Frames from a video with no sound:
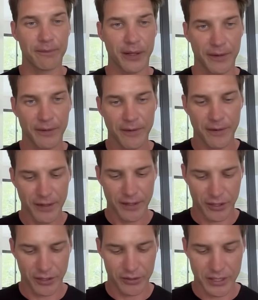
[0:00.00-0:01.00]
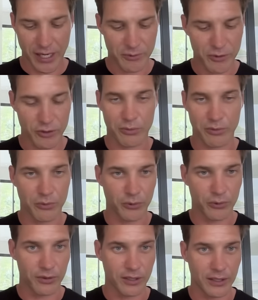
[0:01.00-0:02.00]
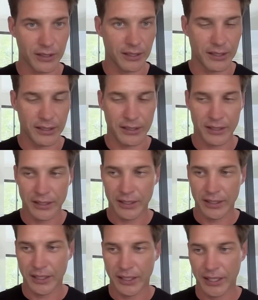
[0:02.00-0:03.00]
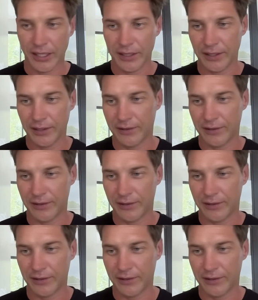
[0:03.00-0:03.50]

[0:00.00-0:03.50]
But you know, time's super important. And and and